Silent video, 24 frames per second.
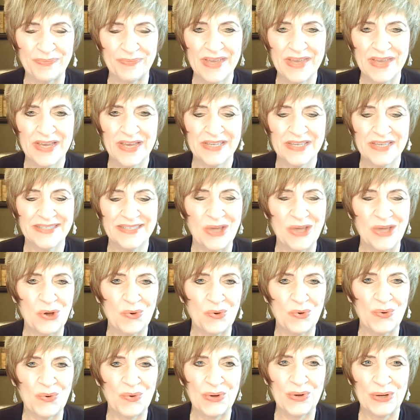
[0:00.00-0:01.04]

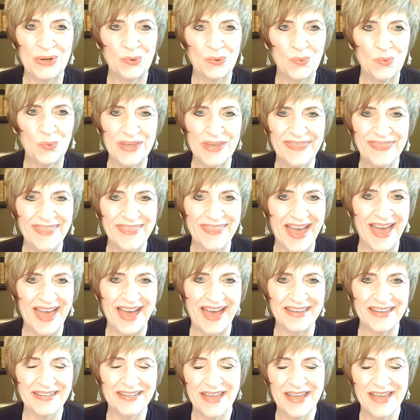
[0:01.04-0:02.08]
So with
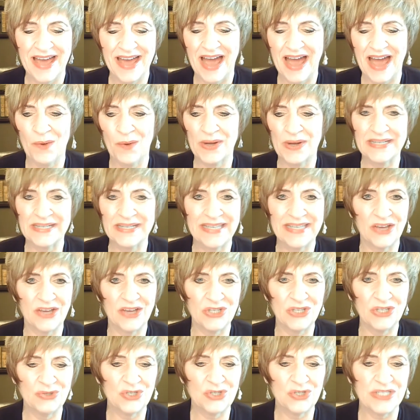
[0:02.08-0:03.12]
that, I want to tell
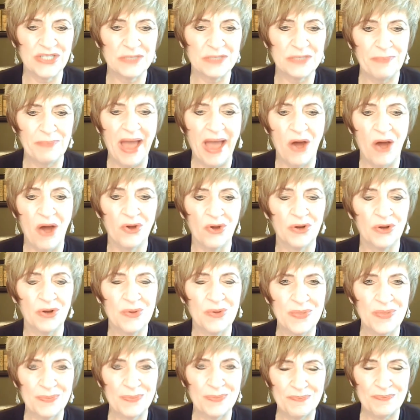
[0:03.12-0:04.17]
you just about
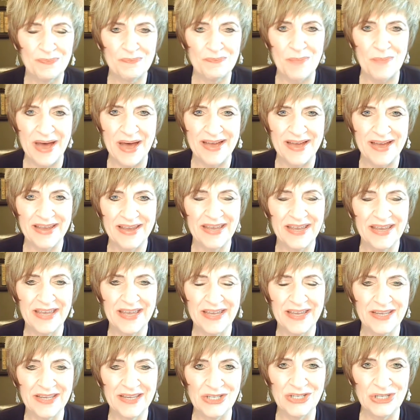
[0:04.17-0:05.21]
my
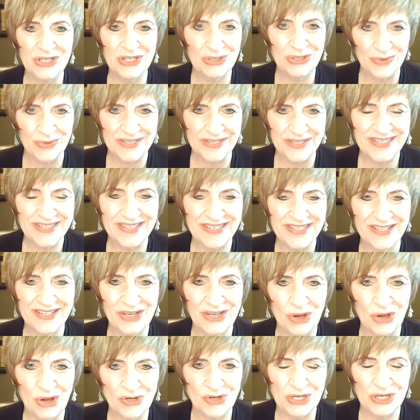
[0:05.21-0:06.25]
newest
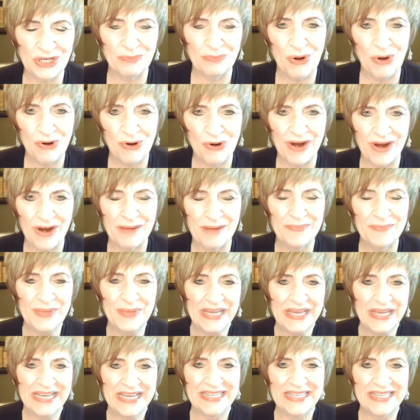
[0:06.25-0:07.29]
coaching program
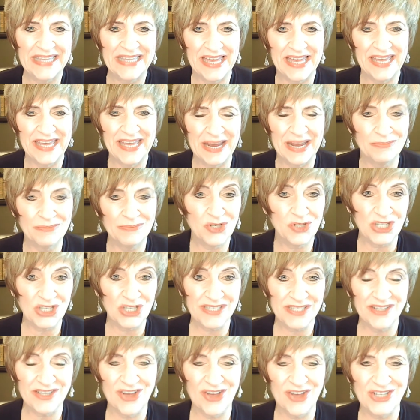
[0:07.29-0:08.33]
that I'm
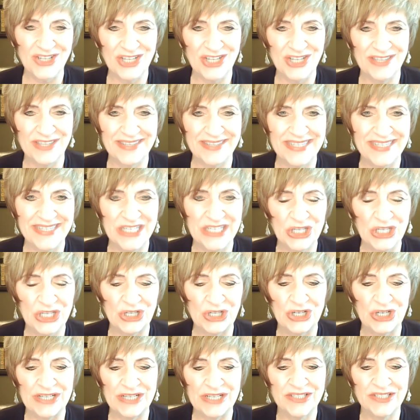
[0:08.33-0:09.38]
just launching this
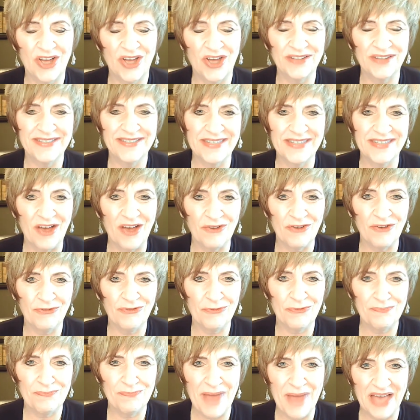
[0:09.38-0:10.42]
year. It's called Self
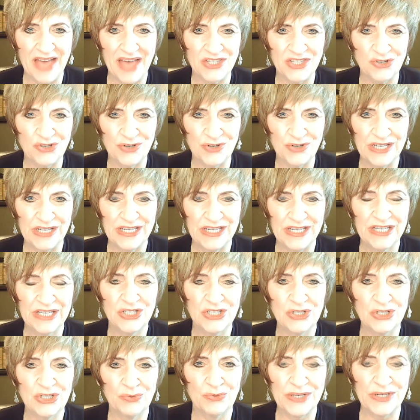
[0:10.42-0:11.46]
Mastery
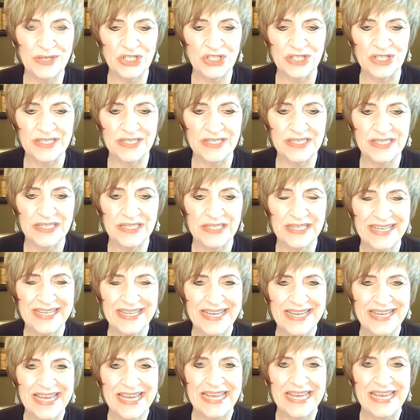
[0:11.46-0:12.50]
to Riches.
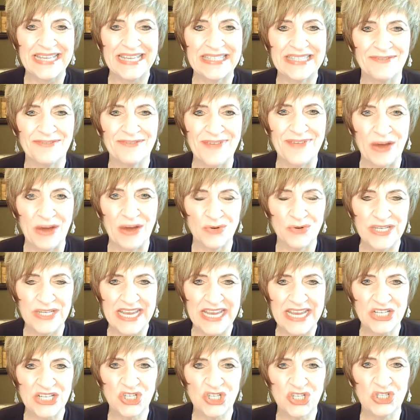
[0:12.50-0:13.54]
It's a
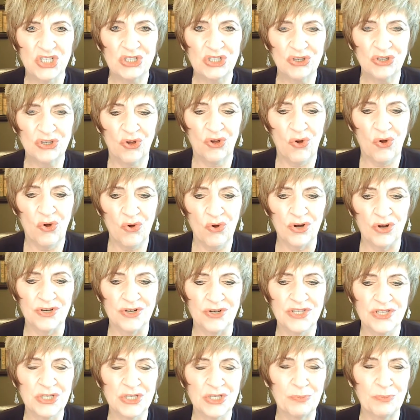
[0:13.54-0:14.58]
foundational
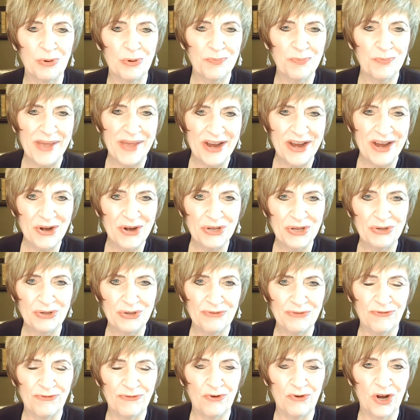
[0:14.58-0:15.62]
course to prepare you
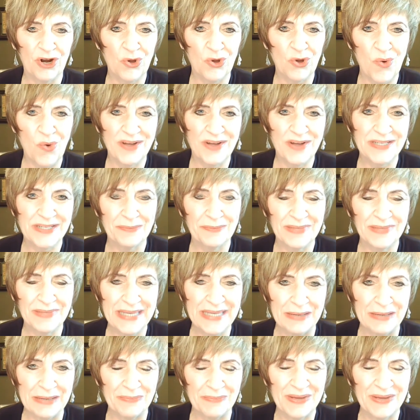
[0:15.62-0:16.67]
for a quantum
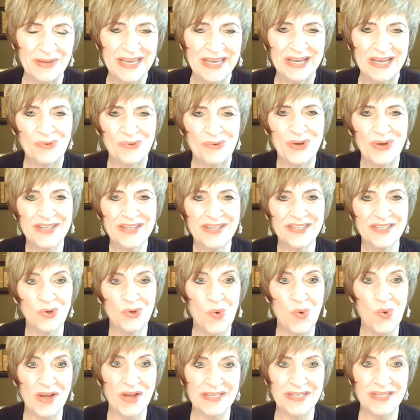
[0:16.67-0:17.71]
leap. What is a
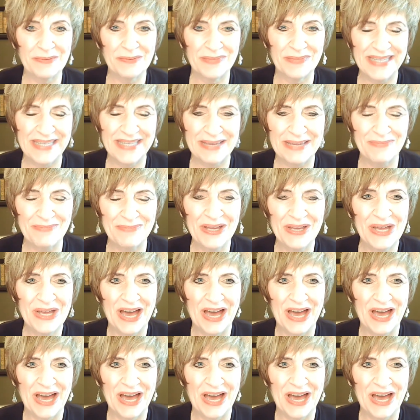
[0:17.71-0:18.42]
quantum leap?